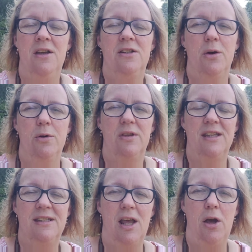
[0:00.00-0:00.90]
So
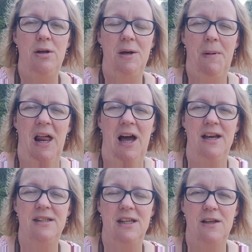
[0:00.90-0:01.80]
this only
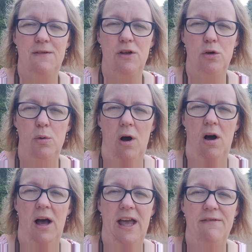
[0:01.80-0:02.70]
applies if you
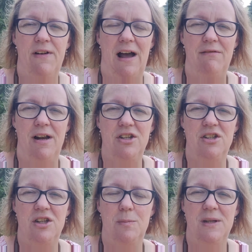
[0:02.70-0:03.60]
are a VAT
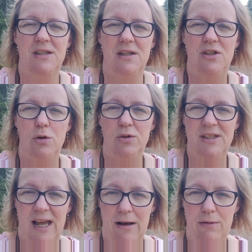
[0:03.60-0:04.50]
registered business
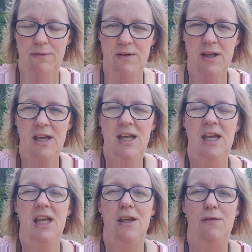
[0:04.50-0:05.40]
yourself.
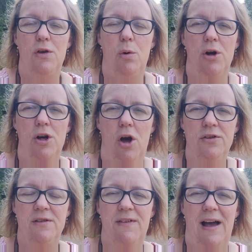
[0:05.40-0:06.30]
If you are
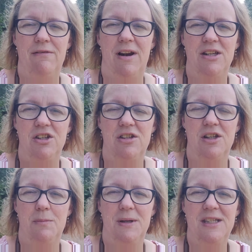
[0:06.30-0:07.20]
not a VAT
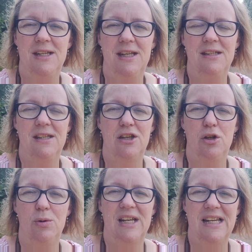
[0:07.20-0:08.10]
registered business, then
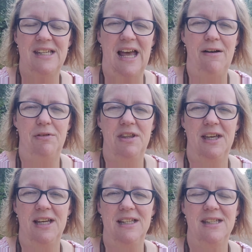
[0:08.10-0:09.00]
you would enter
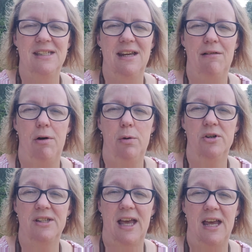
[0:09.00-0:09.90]
everything into Xero
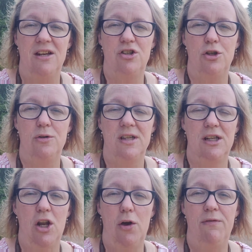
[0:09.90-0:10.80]
or Sage
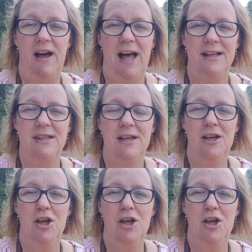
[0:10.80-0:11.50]
using no VAT